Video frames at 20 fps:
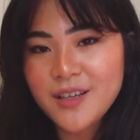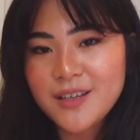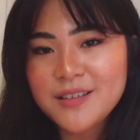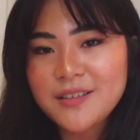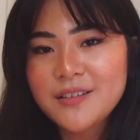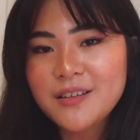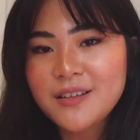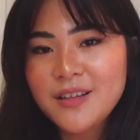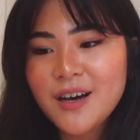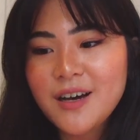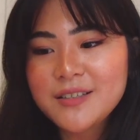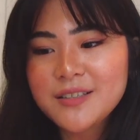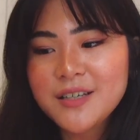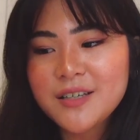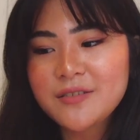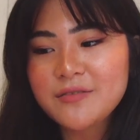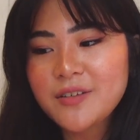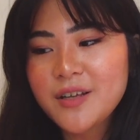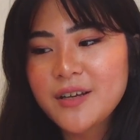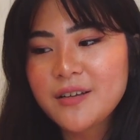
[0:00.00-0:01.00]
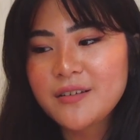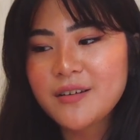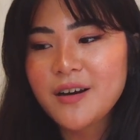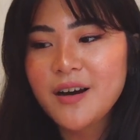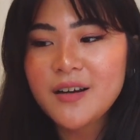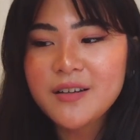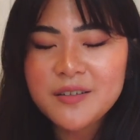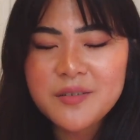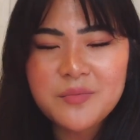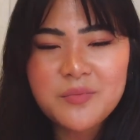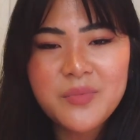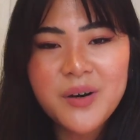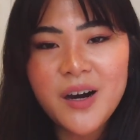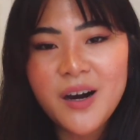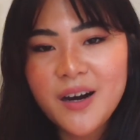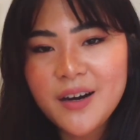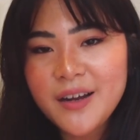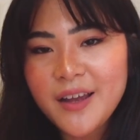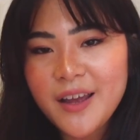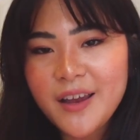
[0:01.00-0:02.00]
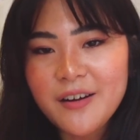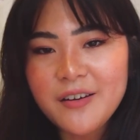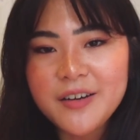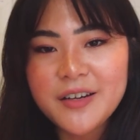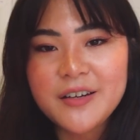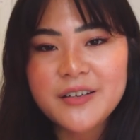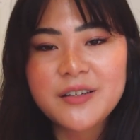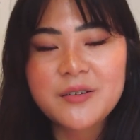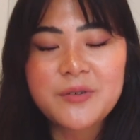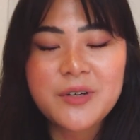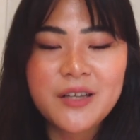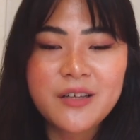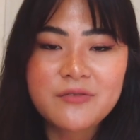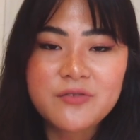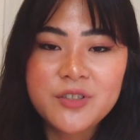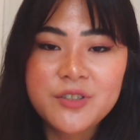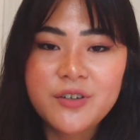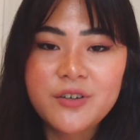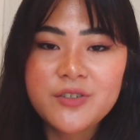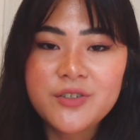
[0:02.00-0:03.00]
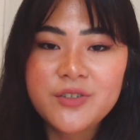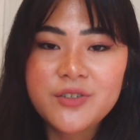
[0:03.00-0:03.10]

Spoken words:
And the last kind of like garden park area that we love to go to